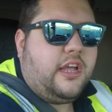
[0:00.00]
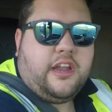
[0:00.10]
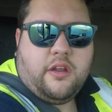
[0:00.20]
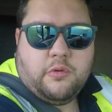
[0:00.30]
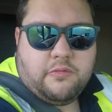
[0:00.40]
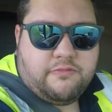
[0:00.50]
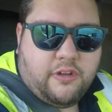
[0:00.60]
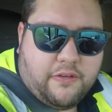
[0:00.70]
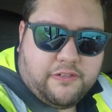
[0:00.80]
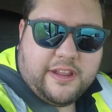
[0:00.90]
I know
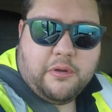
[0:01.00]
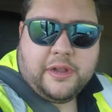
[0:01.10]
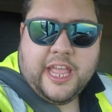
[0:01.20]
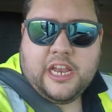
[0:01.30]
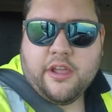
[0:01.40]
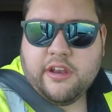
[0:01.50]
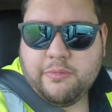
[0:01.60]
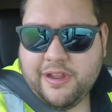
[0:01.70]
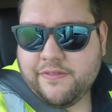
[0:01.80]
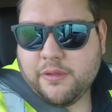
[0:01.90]
roughly what I'm getting loaded
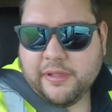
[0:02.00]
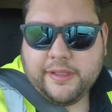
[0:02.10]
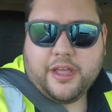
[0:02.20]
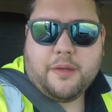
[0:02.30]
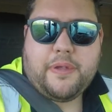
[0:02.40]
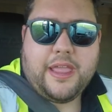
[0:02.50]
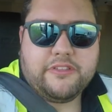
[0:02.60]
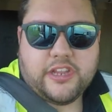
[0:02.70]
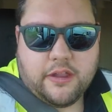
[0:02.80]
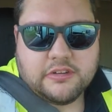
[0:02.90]
with. It'll be
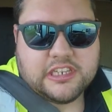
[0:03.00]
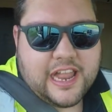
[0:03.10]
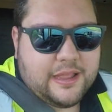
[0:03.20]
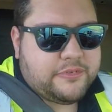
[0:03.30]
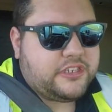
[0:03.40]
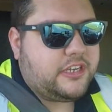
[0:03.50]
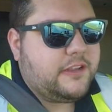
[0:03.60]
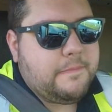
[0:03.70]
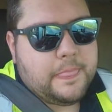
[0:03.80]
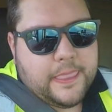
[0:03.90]
pavestone slabs.
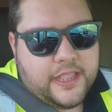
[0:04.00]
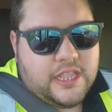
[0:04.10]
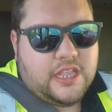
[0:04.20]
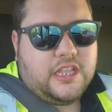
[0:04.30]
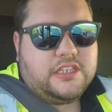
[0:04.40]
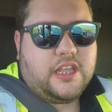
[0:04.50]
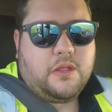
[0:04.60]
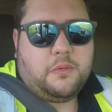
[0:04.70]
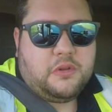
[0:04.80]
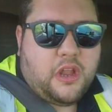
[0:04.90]

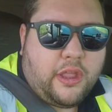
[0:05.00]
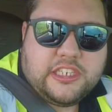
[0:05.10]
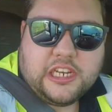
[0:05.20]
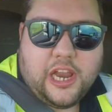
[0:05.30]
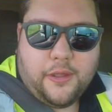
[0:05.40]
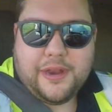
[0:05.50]
So nice and low